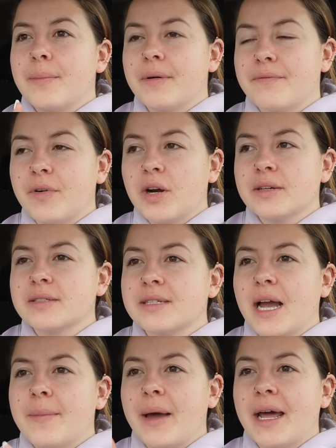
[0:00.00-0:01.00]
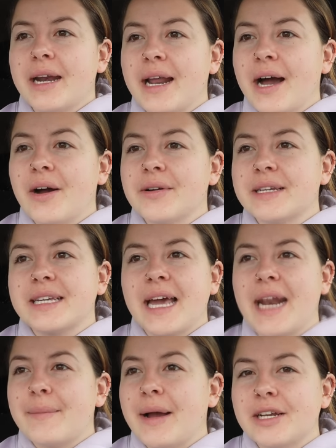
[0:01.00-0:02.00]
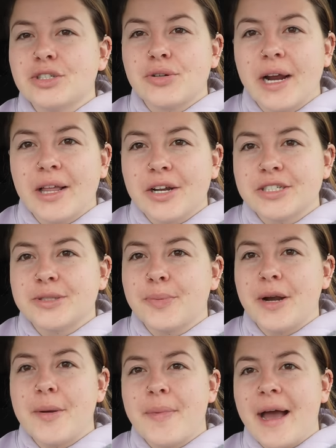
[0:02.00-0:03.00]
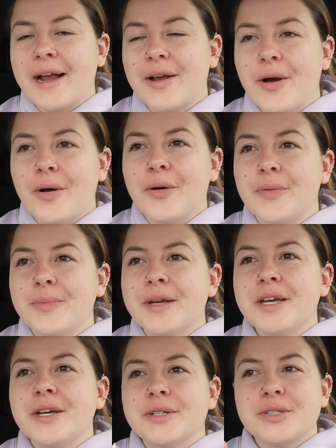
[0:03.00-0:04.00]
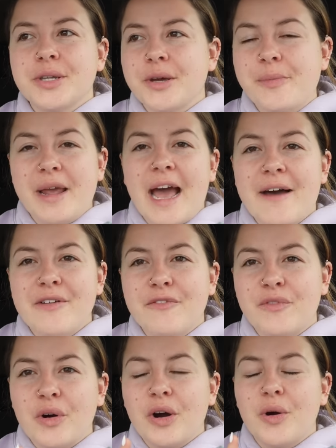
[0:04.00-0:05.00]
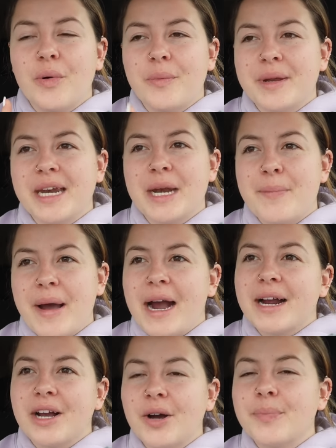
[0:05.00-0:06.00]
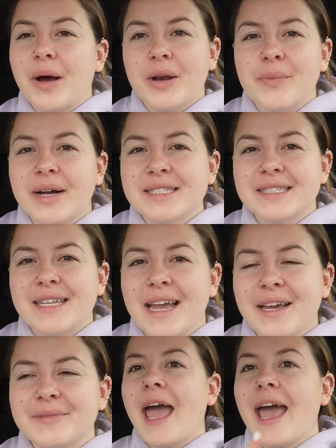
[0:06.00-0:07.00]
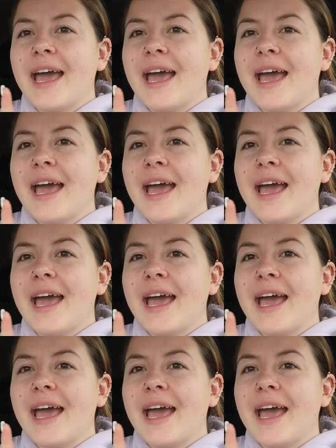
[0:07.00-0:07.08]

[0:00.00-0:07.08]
but first I'm heading out, getting my trailer to bring it back home so then we have it for when we need to pack up on Wednesday.